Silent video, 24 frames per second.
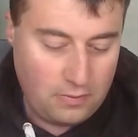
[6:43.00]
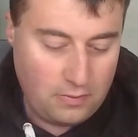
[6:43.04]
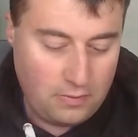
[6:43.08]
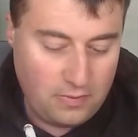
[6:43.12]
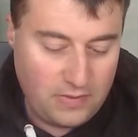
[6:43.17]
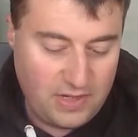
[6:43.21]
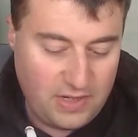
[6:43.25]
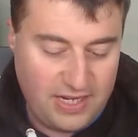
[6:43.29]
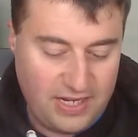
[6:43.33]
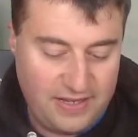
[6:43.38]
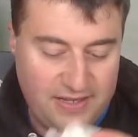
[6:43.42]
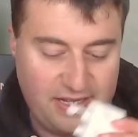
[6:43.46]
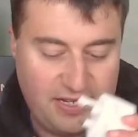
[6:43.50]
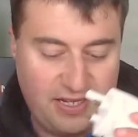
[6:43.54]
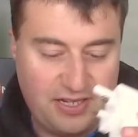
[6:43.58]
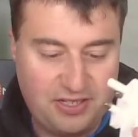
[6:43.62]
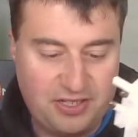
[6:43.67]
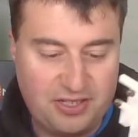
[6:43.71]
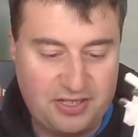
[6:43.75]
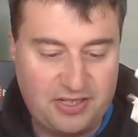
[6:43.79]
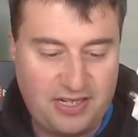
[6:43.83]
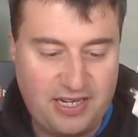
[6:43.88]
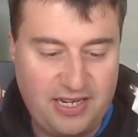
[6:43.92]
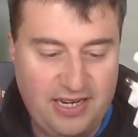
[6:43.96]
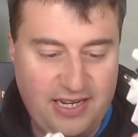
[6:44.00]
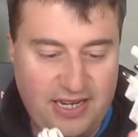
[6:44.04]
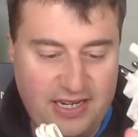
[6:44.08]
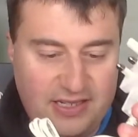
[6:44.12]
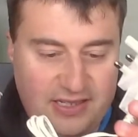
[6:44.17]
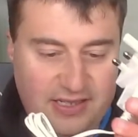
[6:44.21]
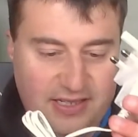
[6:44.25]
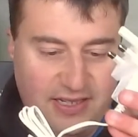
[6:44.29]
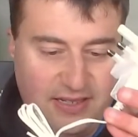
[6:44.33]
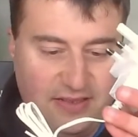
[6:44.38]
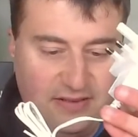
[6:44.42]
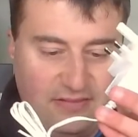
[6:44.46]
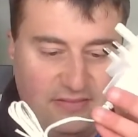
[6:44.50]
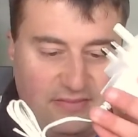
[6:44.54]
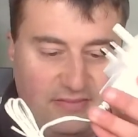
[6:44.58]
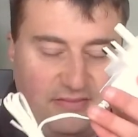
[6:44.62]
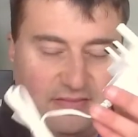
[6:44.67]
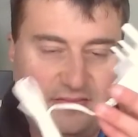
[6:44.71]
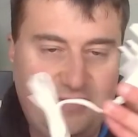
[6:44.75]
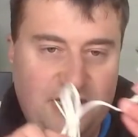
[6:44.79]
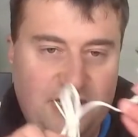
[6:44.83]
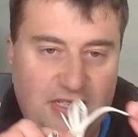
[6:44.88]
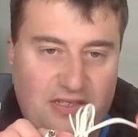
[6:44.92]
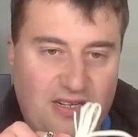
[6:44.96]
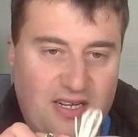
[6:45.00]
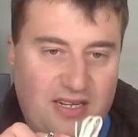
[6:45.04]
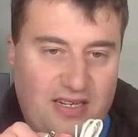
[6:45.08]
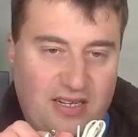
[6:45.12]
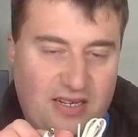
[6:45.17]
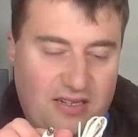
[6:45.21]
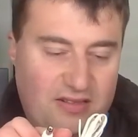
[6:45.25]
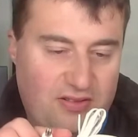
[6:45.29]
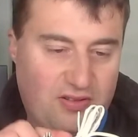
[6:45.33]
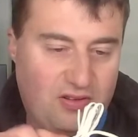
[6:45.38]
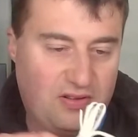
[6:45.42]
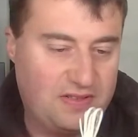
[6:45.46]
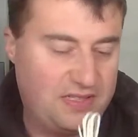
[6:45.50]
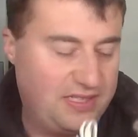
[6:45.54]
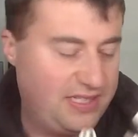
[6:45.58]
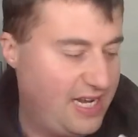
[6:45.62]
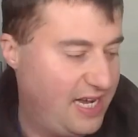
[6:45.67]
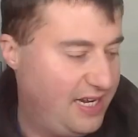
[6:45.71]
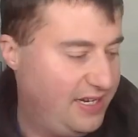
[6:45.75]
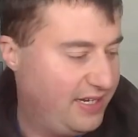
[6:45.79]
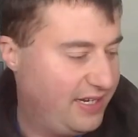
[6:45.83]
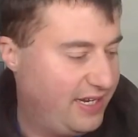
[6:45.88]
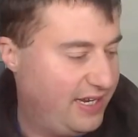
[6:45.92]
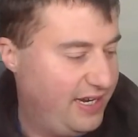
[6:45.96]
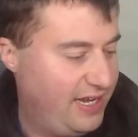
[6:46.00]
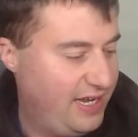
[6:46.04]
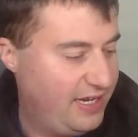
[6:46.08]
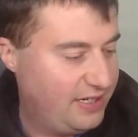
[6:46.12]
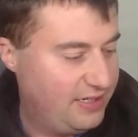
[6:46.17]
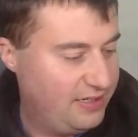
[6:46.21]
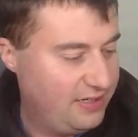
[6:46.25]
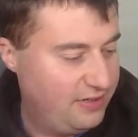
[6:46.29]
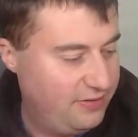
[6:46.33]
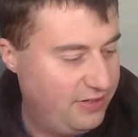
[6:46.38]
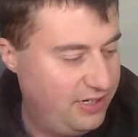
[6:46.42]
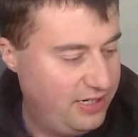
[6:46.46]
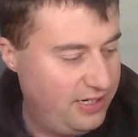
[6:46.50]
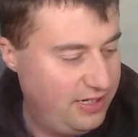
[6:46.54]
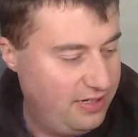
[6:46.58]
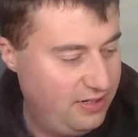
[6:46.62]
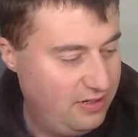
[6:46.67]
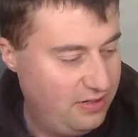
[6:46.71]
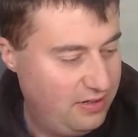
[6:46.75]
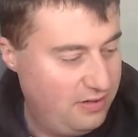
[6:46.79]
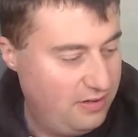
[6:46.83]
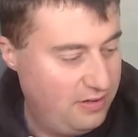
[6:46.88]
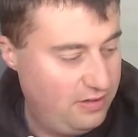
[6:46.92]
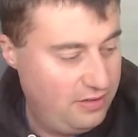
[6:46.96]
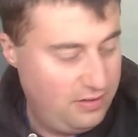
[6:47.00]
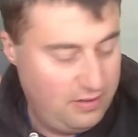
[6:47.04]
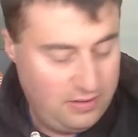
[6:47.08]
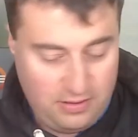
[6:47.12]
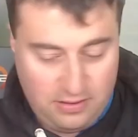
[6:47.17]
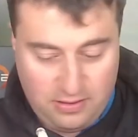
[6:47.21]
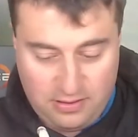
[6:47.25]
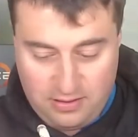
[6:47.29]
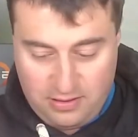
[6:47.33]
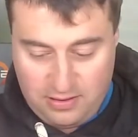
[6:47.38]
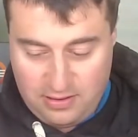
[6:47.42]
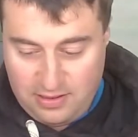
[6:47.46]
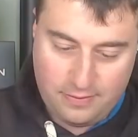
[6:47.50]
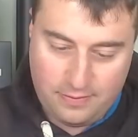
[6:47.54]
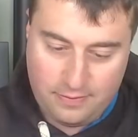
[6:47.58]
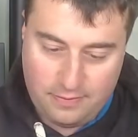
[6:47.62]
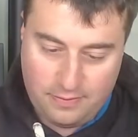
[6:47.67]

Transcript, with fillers: And uh, just connects in just like a sort of standard connector really.